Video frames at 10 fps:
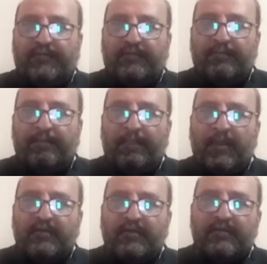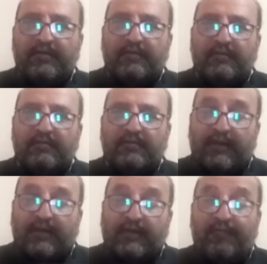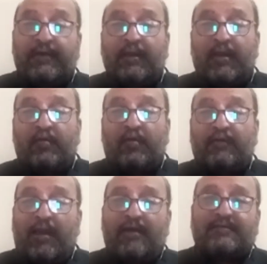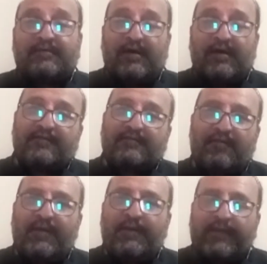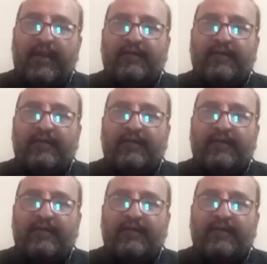and its their profitable application in our library and information work,